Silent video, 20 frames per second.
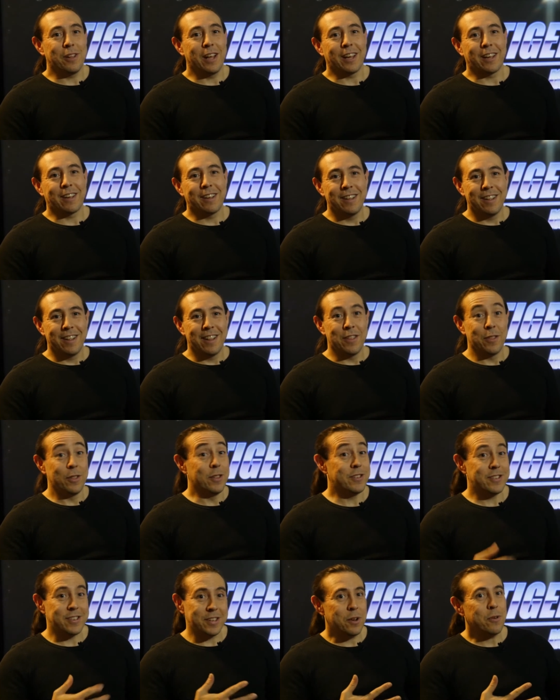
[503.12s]
like the
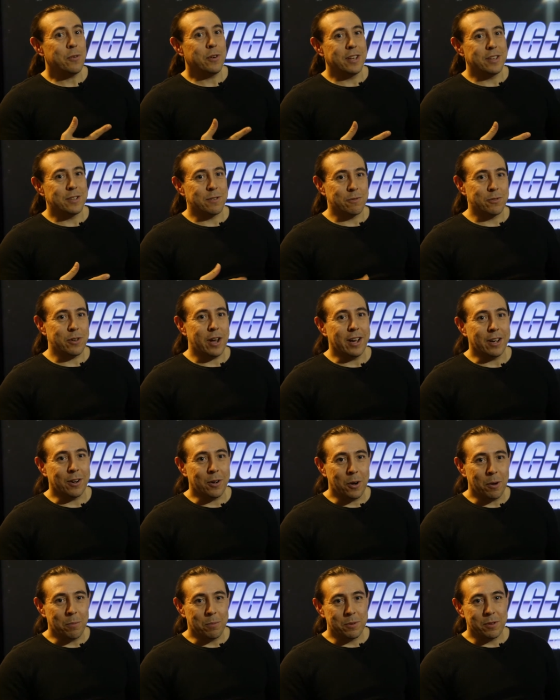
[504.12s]
series of Tiger
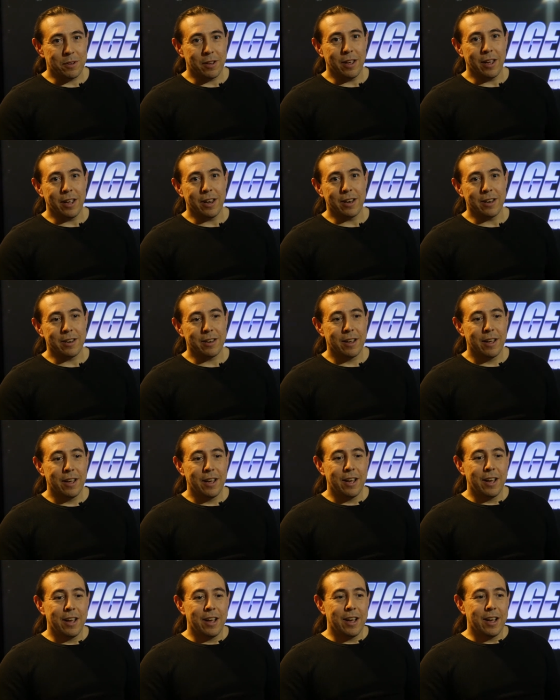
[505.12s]
Cops and
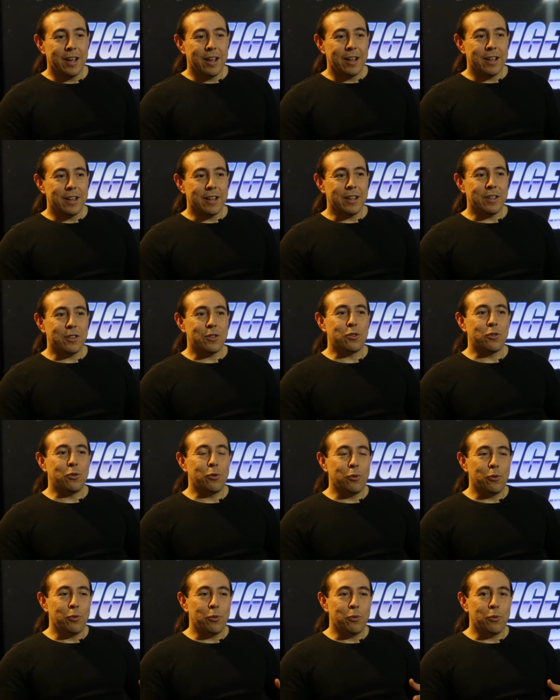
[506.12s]

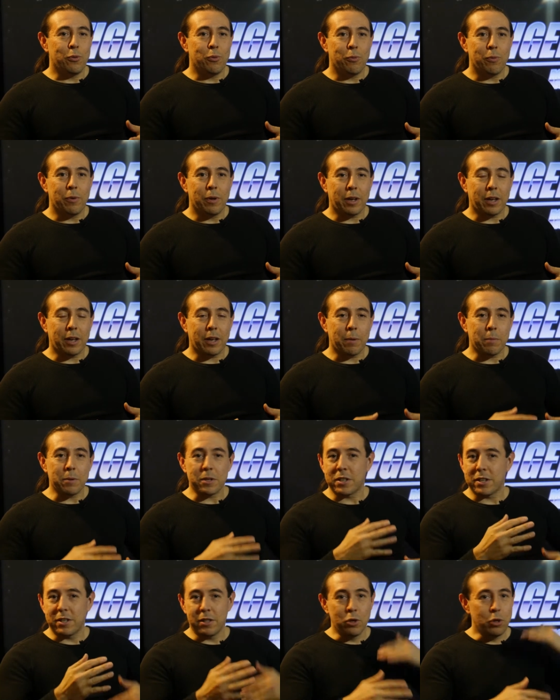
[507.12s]
to,
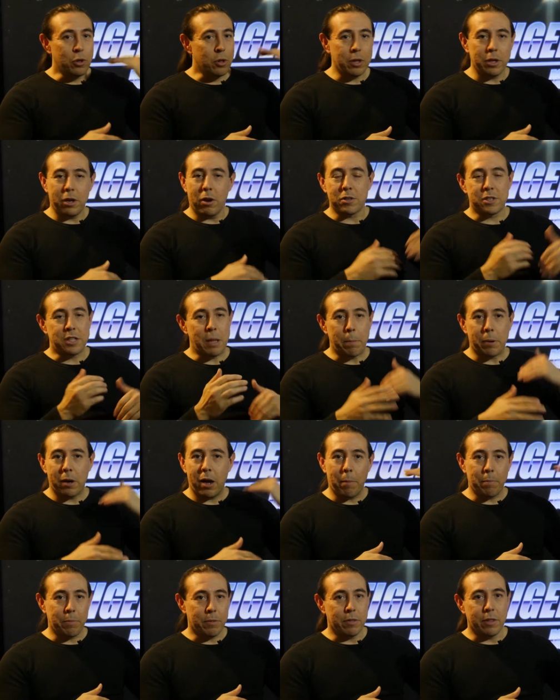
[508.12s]
you know, step it
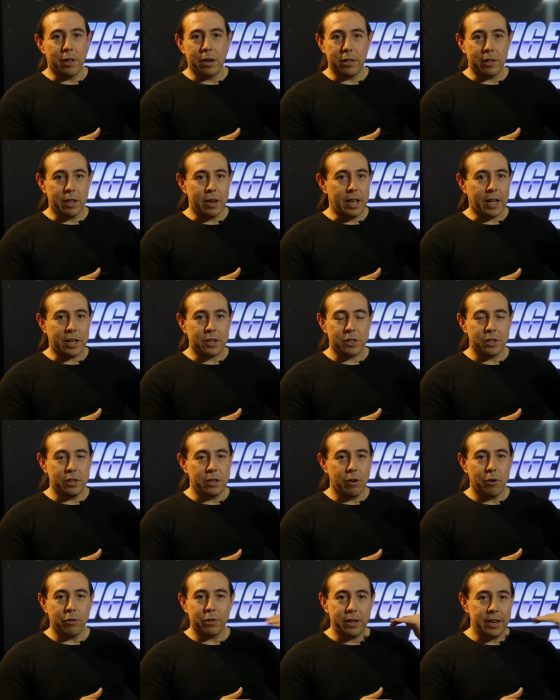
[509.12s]
up the
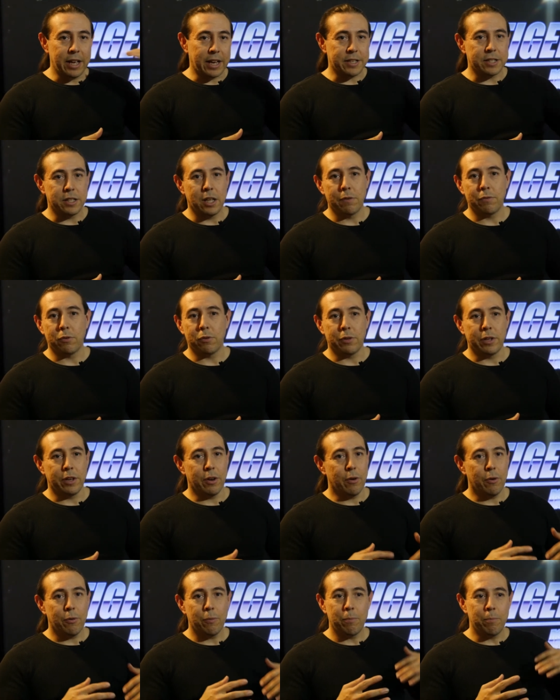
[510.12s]
next level, you
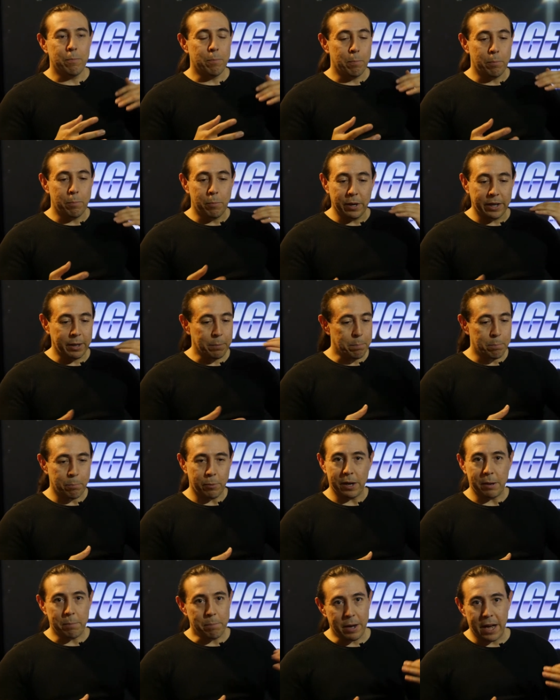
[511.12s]
know,
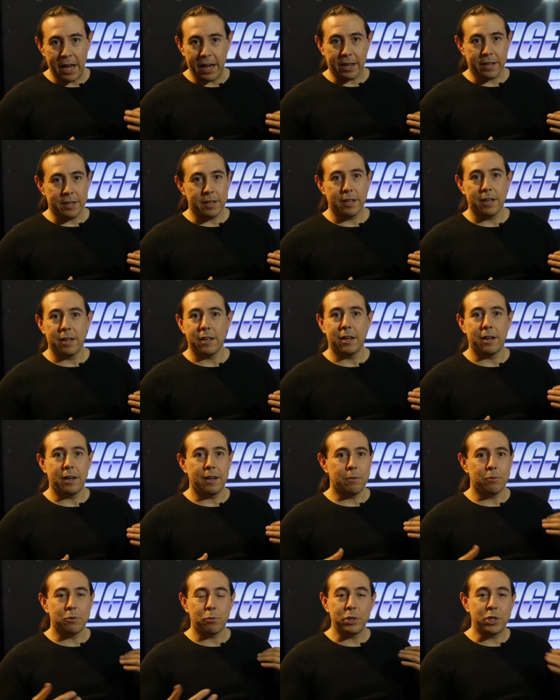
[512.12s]
bring back
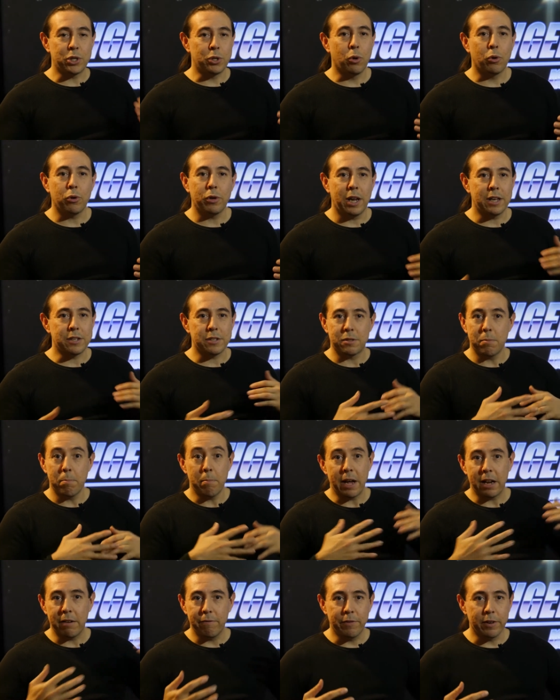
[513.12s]
Richard Norton as the
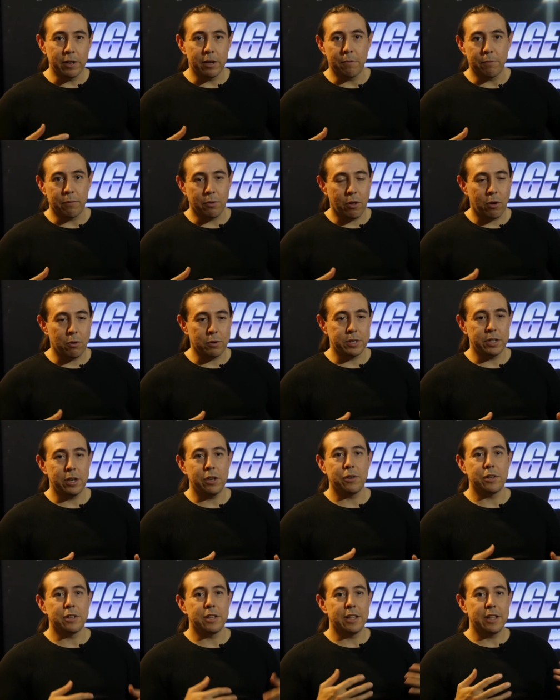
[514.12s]
main villain for the whole
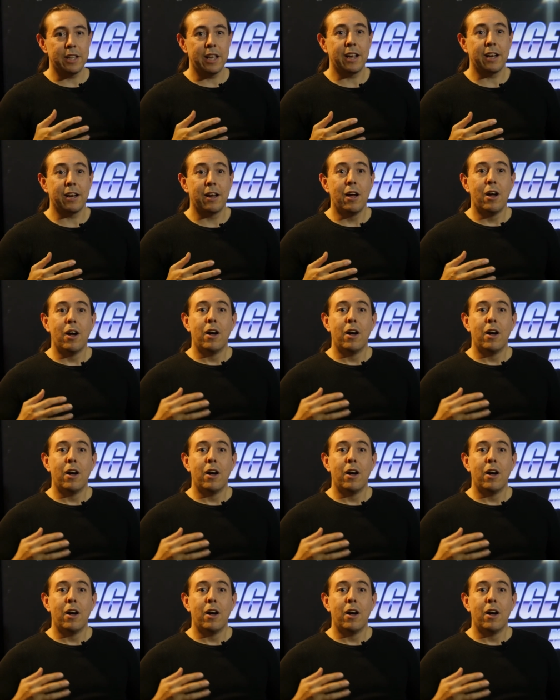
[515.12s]
series, and then